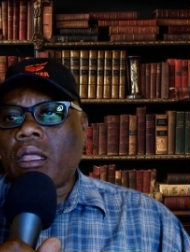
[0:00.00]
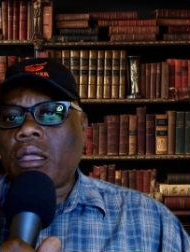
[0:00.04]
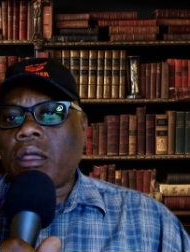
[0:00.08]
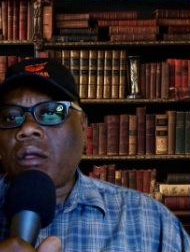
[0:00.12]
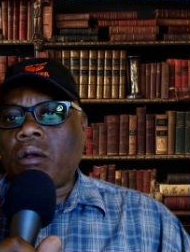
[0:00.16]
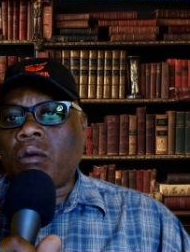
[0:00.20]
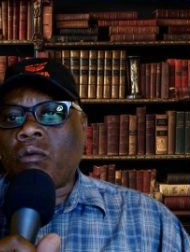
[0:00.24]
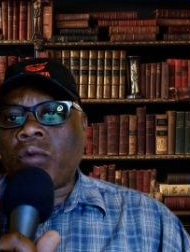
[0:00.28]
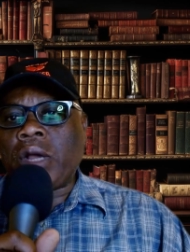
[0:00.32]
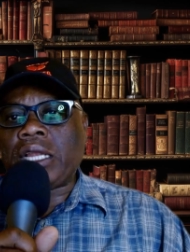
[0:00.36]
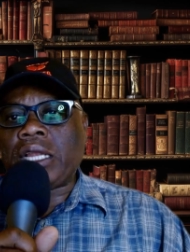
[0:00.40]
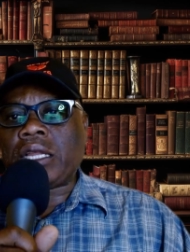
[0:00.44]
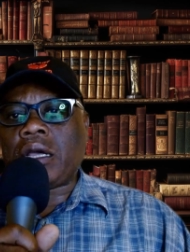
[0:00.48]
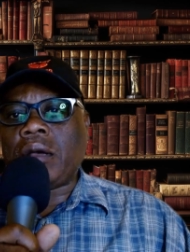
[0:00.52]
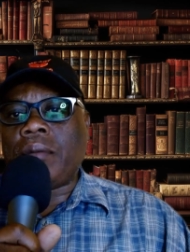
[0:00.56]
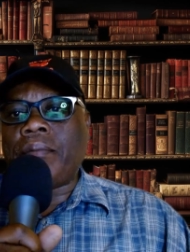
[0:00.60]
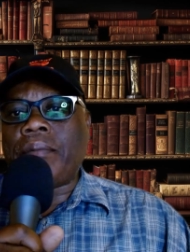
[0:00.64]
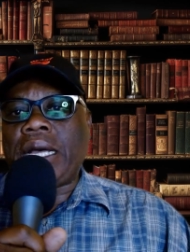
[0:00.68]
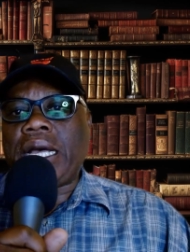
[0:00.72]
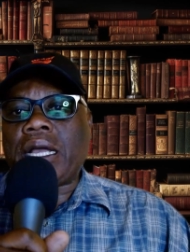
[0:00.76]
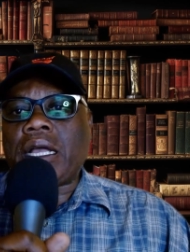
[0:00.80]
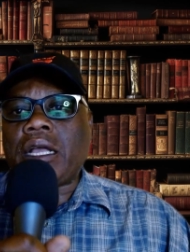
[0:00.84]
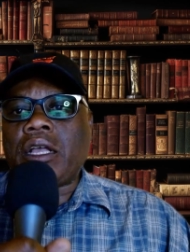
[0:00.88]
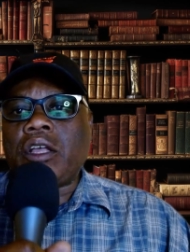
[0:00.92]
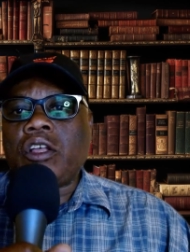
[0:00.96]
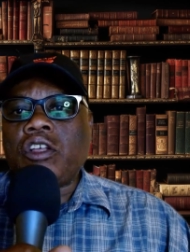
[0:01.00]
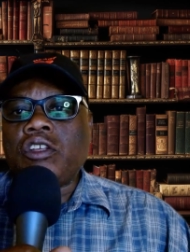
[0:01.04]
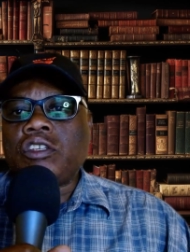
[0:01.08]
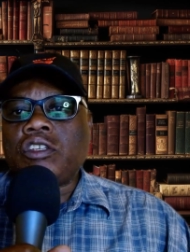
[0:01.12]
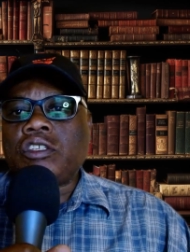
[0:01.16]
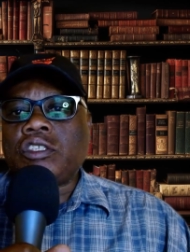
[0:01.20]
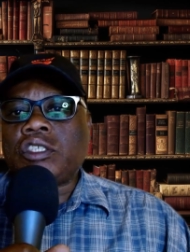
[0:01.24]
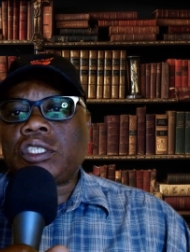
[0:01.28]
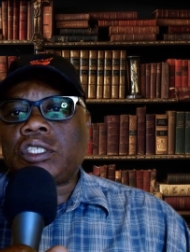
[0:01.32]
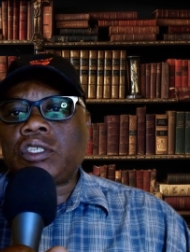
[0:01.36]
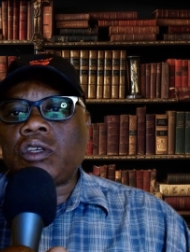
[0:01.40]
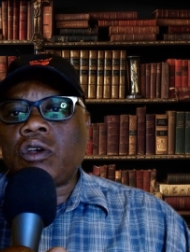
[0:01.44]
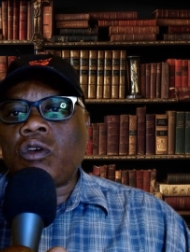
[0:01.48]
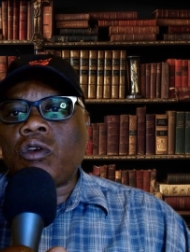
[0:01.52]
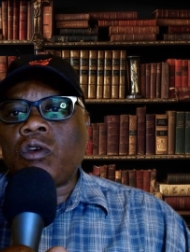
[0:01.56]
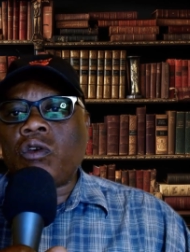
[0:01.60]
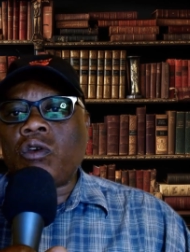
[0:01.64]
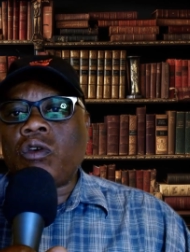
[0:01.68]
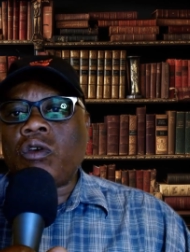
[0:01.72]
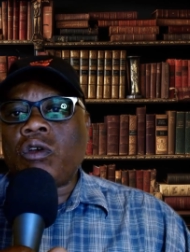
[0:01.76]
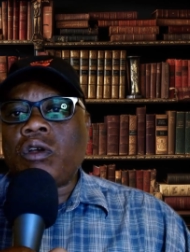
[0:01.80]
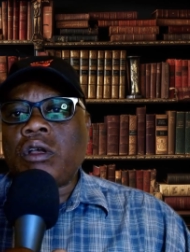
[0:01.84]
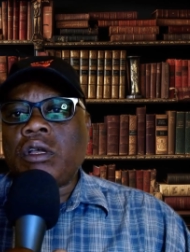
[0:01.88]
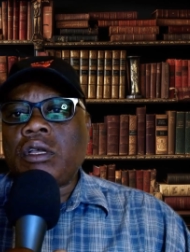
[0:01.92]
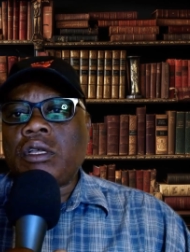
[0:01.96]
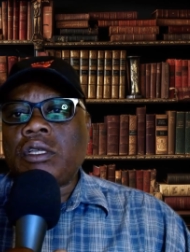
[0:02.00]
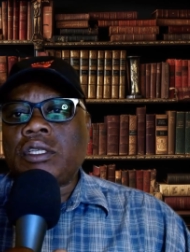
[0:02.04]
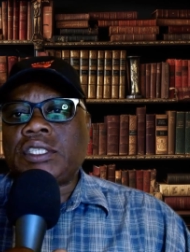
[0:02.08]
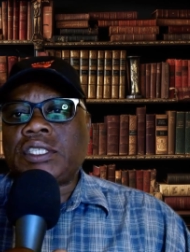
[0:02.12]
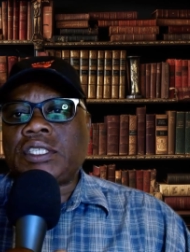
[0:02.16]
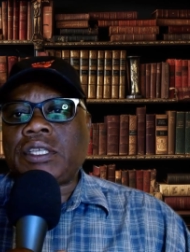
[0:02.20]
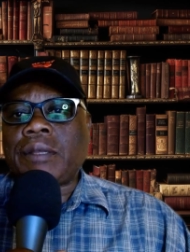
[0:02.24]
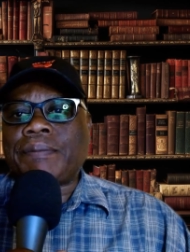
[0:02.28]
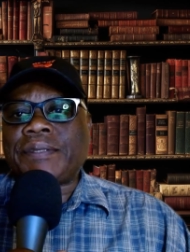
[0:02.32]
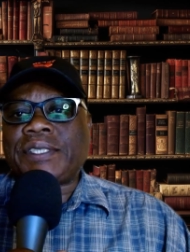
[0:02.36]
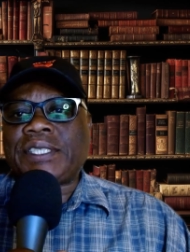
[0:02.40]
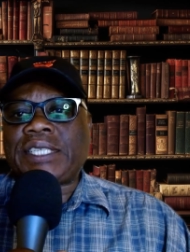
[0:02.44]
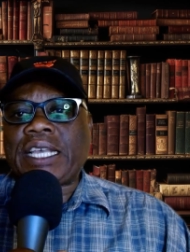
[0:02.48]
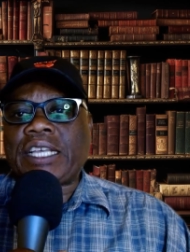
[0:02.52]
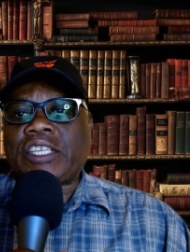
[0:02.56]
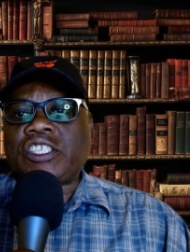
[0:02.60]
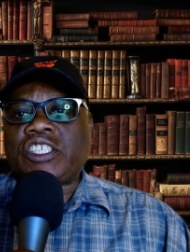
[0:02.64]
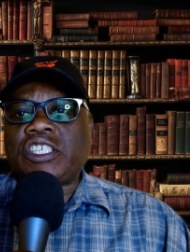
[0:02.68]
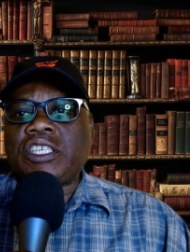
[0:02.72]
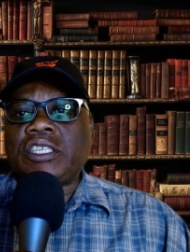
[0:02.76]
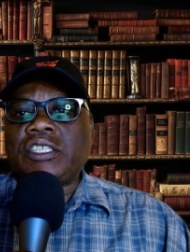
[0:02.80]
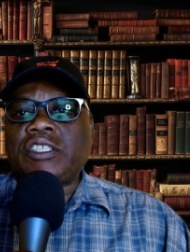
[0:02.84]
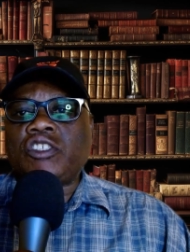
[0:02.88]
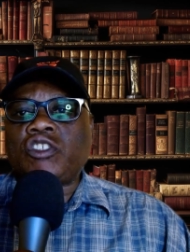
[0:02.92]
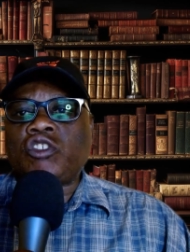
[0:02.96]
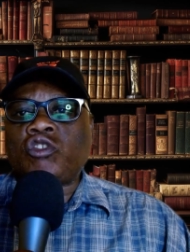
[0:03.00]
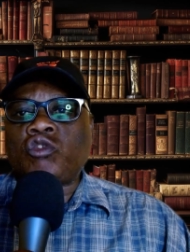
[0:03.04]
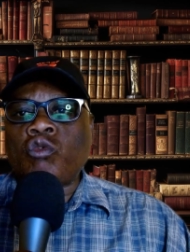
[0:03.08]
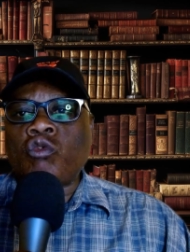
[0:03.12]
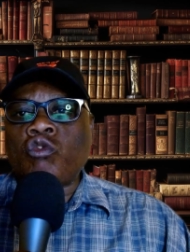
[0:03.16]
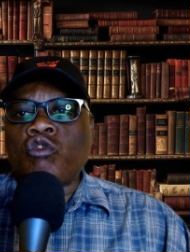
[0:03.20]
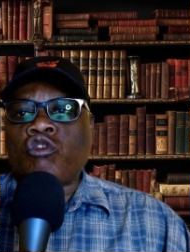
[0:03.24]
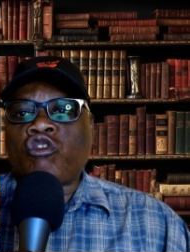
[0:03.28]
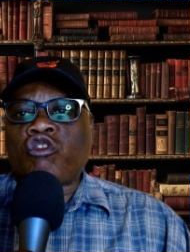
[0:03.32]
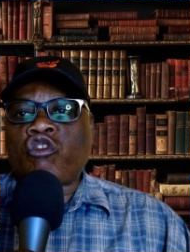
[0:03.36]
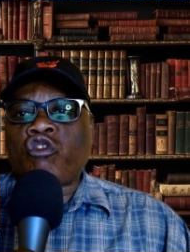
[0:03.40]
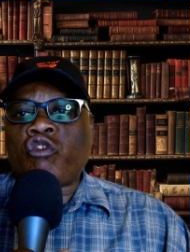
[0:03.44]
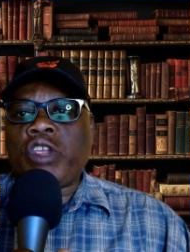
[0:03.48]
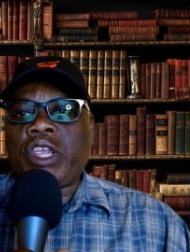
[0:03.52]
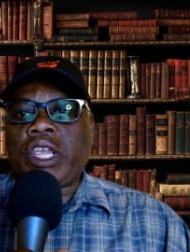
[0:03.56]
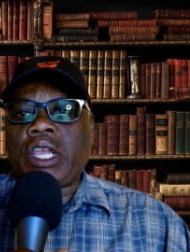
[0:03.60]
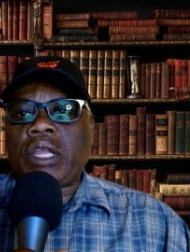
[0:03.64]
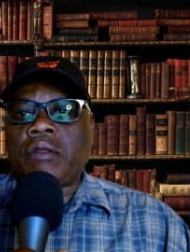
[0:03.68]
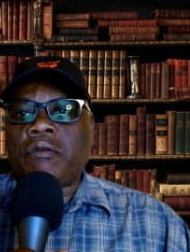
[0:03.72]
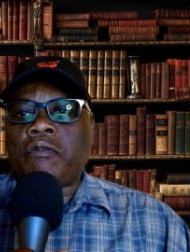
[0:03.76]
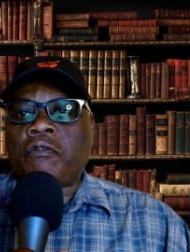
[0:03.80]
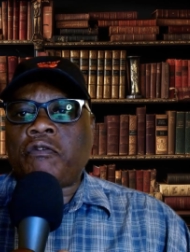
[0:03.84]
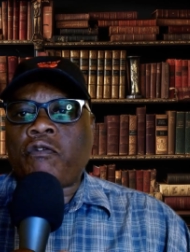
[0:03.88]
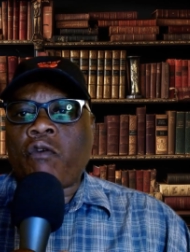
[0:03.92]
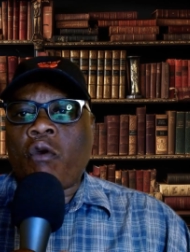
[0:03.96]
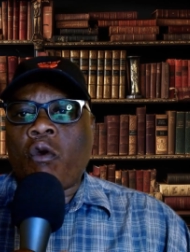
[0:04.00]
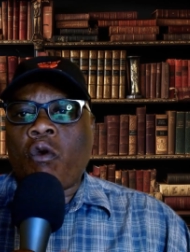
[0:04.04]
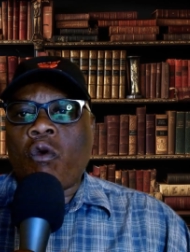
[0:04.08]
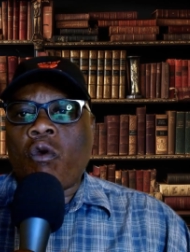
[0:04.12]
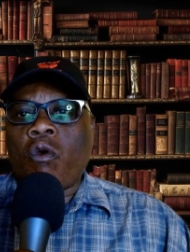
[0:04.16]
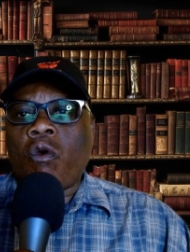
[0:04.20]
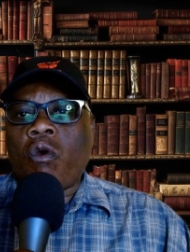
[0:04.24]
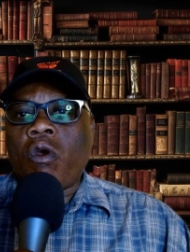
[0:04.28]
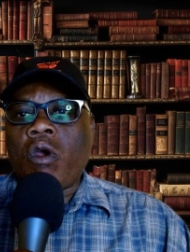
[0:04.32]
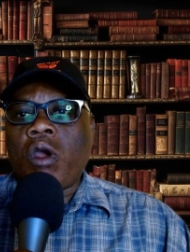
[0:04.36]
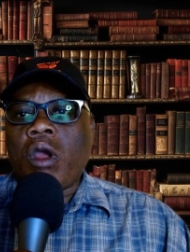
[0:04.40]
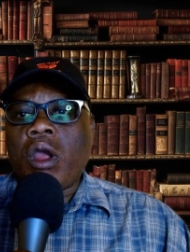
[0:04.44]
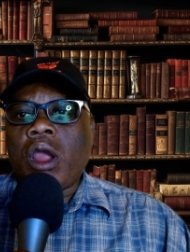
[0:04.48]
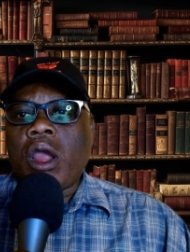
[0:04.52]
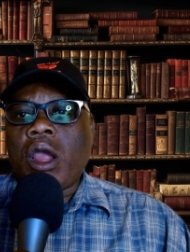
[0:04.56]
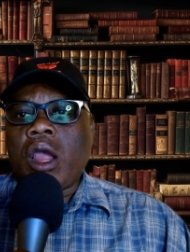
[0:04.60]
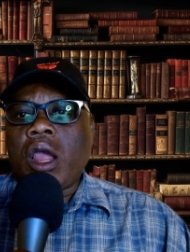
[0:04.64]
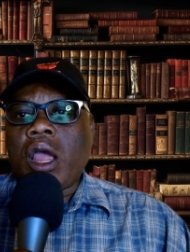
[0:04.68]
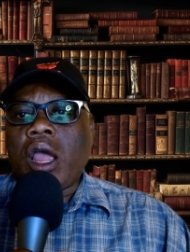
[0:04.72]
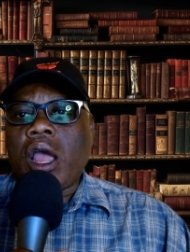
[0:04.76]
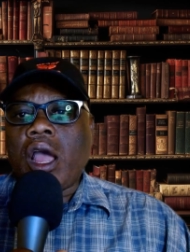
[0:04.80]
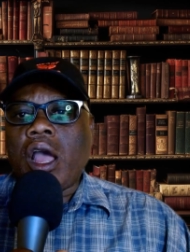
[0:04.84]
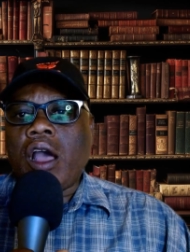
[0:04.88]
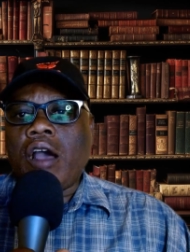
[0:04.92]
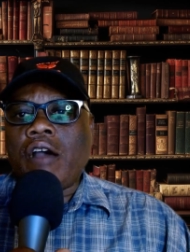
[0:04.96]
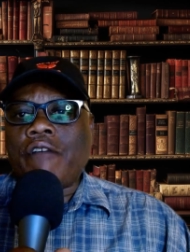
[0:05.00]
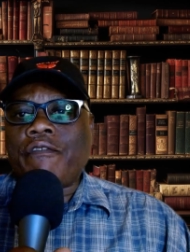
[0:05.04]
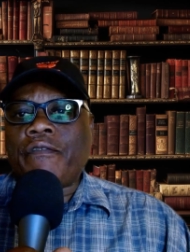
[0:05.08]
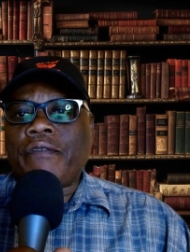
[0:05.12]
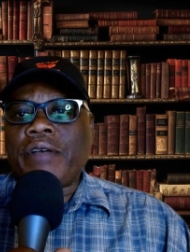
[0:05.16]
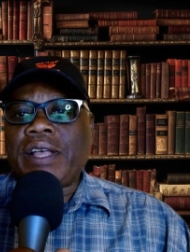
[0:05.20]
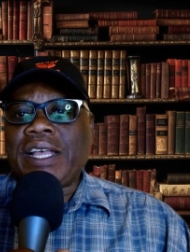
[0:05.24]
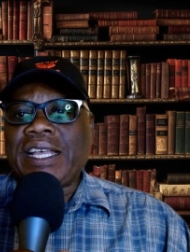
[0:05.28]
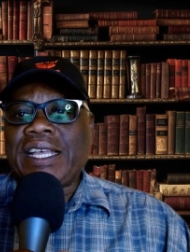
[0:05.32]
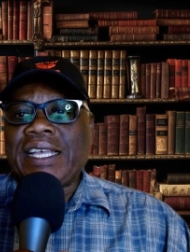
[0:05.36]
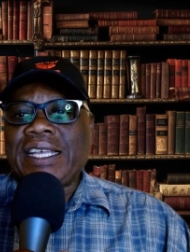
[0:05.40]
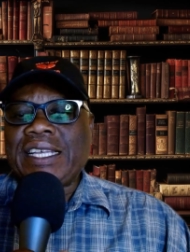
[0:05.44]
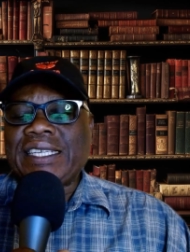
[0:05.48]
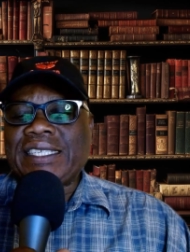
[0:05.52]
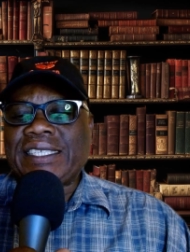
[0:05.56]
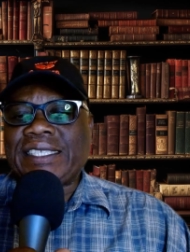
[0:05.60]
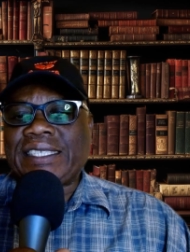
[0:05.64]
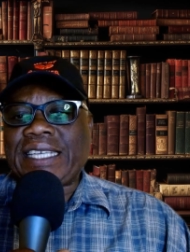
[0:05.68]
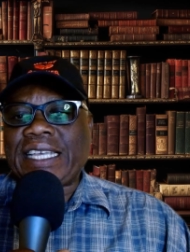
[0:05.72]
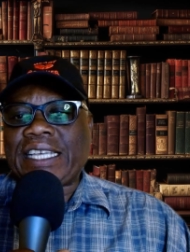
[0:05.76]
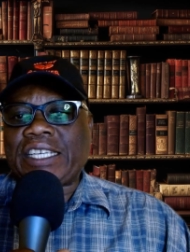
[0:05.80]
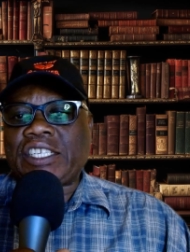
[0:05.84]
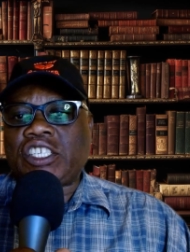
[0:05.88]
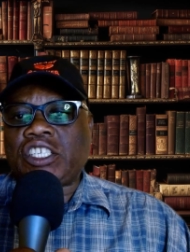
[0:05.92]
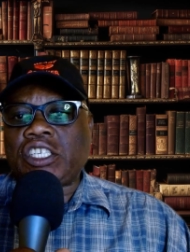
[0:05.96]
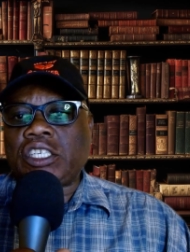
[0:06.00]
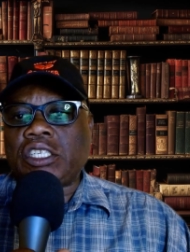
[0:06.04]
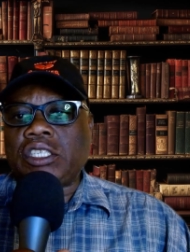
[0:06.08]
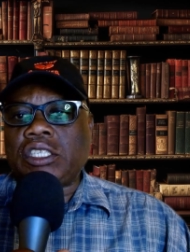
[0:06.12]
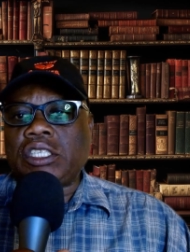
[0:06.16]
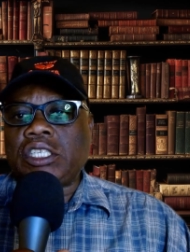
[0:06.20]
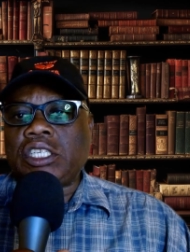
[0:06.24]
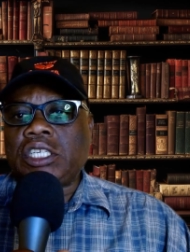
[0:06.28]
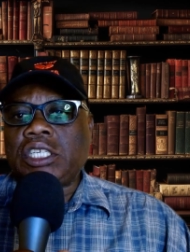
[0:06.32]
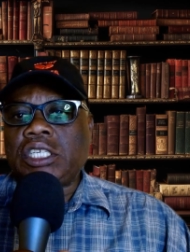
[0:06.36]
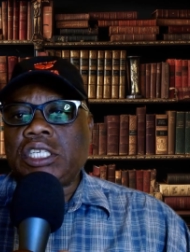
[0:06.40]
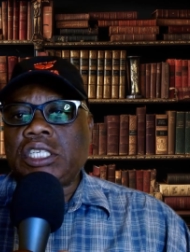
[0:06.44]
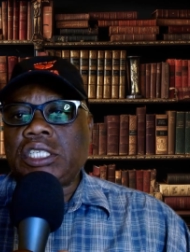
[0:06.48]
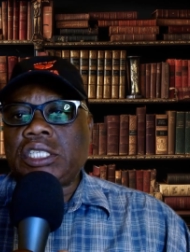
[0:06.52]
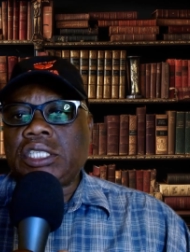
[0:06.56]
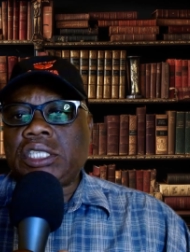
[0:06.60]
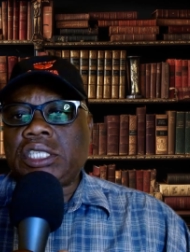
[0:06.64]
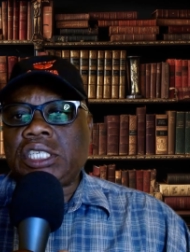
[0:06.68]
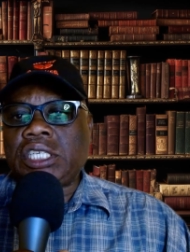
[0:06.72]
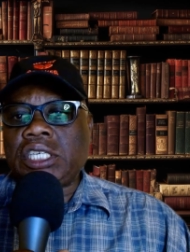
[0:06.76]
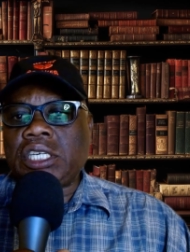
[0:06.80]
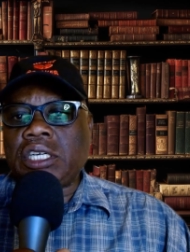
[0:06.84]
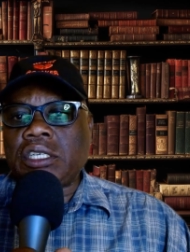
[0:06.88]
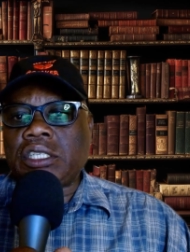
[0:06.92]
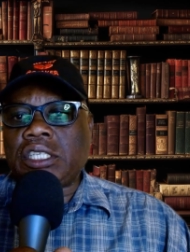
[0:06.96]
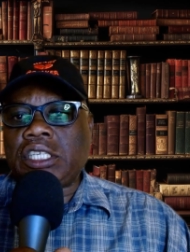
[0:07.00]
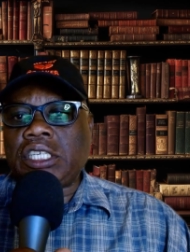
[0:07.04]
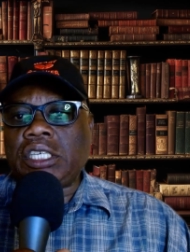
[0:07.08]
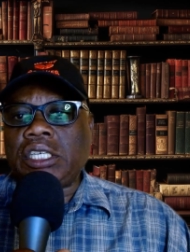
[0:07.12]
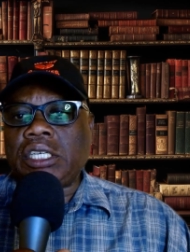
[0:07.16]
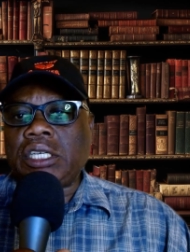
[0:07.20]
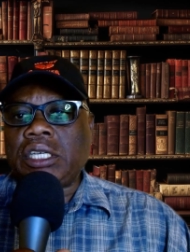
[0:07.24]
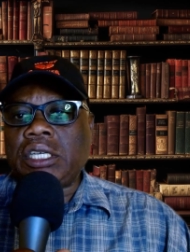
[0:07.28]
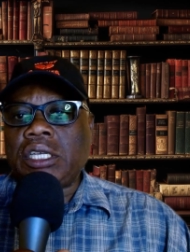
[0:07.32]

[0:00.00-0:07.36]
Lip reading: Welcome back. So, subsections 2, 3, and 4 of section 30